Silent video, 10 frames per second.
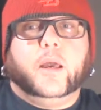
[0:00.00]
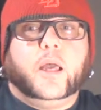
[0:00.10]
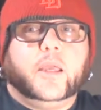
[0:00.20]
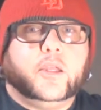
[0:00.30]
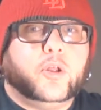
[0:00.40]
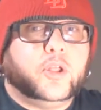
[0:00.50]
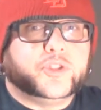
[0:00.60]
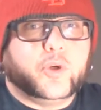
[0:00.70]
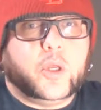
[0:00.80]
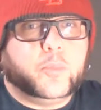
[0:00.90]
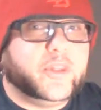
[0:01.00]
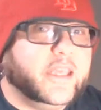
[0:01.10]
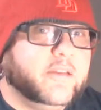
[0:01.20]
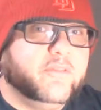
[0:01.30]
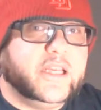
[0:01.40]
Uh, it'll also help
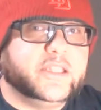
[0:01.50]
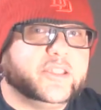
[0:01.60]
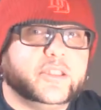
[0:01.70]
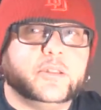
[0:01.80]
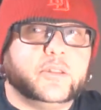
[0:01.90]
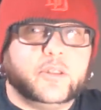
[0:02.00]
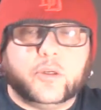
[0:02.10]
with invites and,